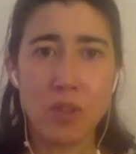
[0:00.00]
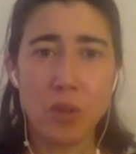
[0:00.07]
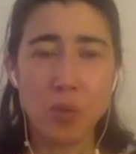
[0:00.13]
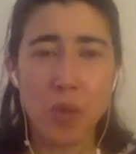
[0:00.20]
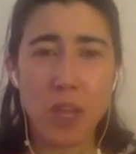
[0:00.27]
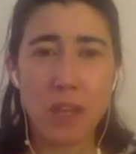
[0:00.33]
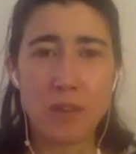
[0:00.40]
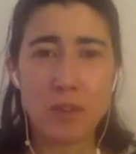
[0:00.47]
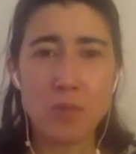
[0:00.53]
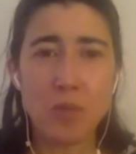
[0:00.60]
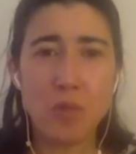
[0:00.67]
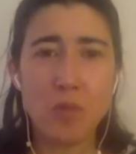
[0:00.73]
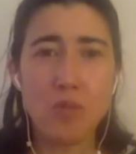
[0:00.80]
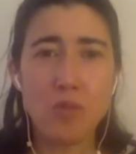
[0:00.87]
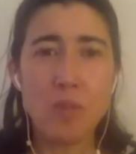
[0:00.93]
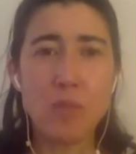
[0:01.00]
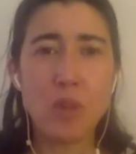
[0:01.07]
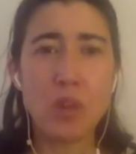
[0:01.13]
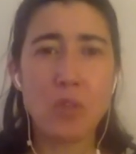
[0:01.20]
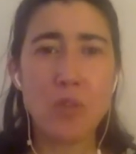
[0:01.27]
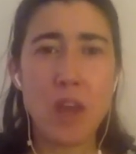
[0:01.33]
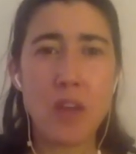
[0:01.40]
The waves will
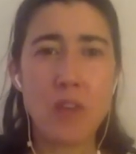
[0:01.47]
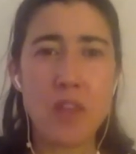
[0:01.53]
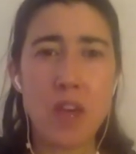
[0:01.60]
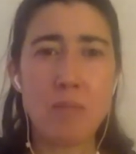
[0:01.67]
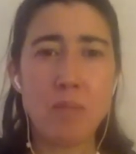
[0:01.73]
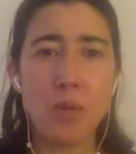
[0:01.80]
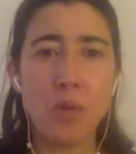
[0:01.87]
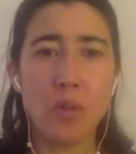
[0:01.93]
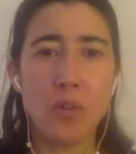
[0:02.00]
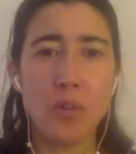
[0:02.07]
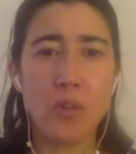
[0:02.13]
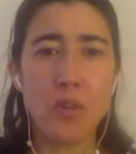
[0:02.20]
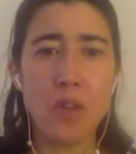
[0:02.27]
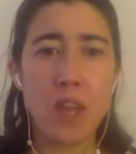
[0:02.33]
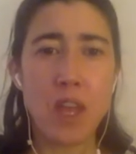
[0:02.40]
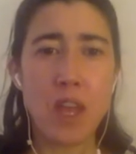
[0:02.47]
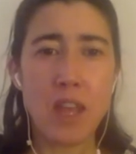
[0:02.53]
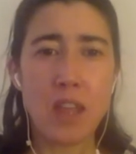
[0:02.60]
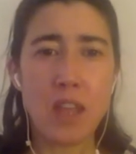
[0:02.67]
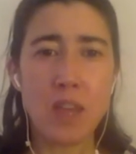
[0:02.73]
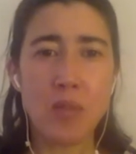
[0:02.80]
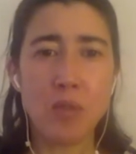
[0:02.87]
ripple around that boulder,
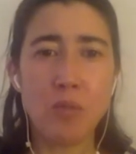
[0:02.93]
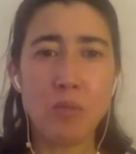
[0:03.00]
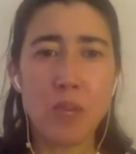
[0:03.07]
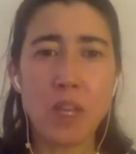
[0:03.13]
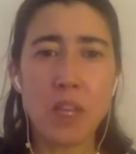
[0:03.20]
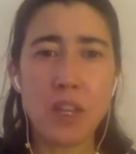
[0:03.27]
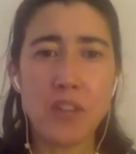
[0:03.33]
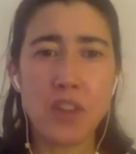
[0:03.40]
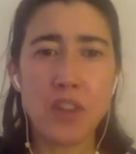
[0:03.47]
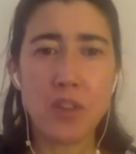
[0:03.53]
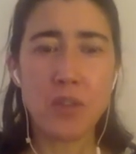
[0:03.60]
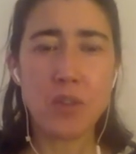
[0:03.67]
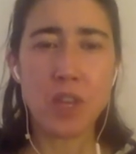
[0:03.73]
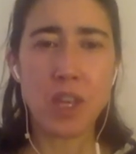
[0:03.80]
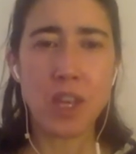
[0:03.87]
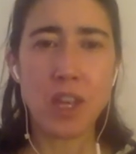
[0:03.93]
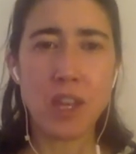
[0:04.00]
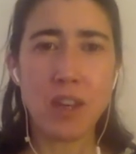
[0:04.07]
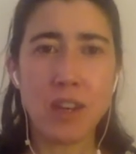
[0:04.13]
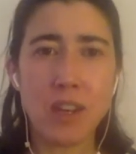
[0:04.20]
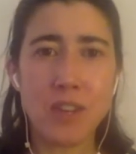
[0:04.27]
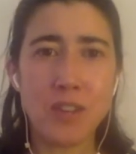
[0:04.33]
and they will meet each other
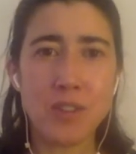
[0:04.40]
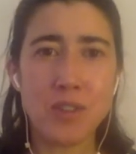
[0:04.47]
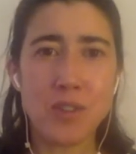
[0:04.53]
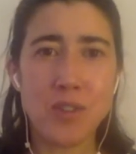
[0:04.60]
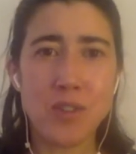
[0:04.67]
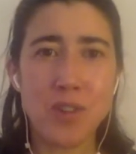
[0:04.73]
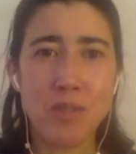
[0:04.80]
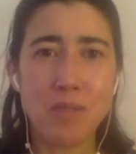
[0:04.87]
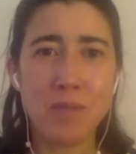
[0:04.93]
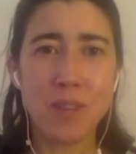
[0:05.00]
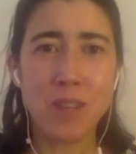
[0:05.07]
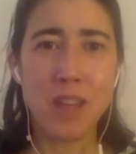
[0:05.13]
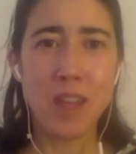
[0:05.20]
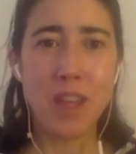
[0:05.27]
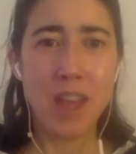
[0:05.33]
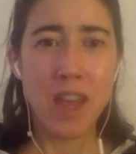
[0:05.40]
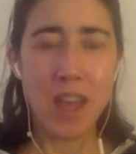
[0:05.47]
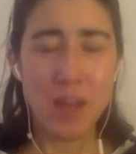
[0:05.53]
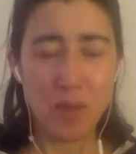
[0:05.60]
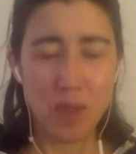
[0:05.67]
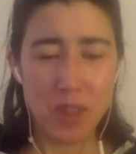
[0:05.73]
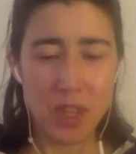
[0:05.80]
again at the sternum.
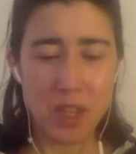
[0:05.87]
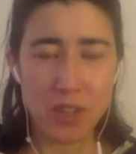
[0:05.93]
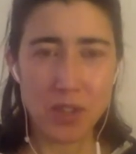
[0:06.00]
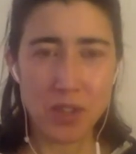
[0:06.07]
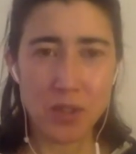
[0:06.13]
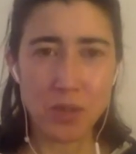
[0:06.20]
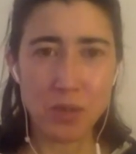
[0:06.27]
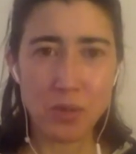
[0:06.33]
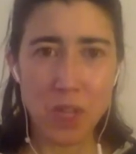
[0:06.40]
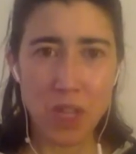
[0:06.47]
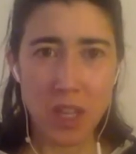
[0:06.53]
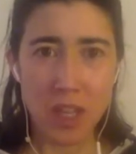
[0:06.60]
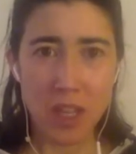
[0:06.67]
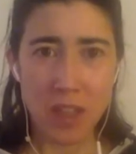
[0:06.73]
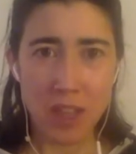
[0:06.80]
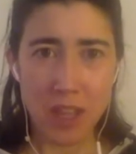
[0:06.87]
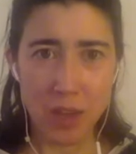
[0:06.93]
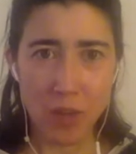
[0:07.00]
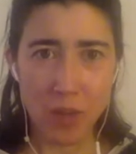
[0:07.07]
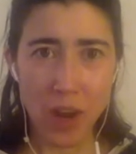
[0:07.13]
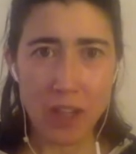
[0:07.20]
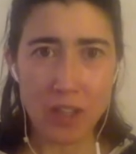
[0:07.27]
And when they do, they
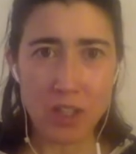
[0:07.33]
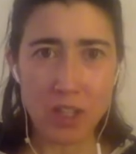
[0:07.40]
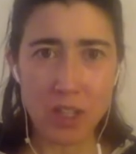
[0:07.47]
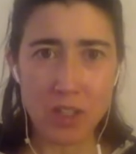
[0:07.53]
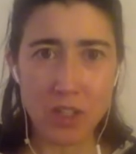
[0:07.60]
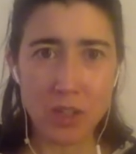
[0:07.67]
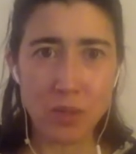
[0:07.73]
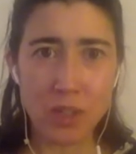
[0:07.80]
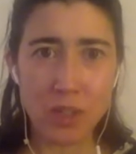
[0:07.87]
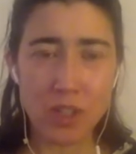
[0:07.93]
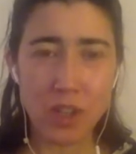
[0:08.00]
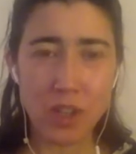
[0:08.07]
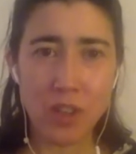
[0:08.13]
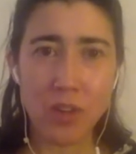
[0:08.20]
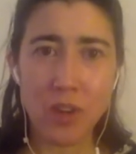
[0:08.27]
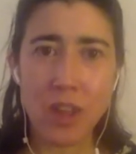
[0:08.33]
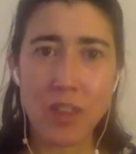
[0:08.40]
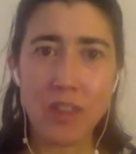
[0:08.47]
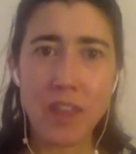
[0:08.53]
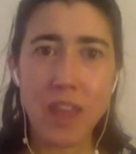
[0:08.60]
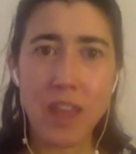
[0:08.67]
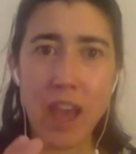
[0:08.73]
crash into each other and
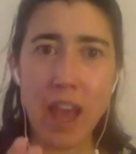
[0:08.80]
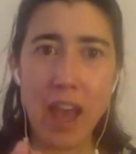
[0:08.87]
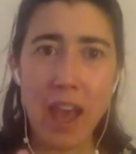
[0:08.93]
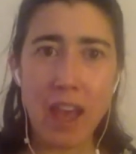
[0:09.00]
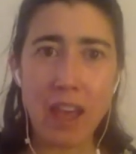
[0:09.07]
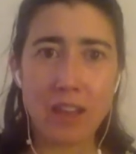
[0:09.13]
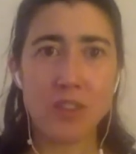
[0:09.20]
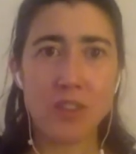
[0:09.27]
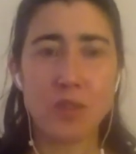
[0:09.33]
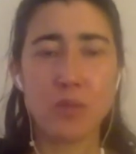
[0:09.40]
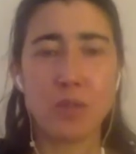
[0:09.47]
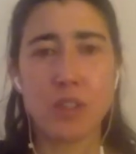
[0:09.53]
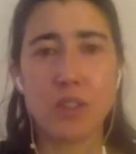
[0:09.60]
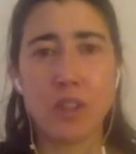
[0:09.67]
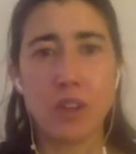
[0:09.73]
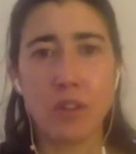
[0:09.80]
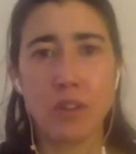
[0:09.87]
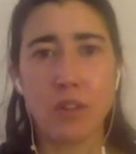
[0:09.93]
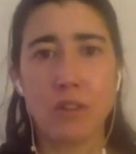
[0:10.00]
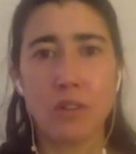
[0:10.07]
they add to each other.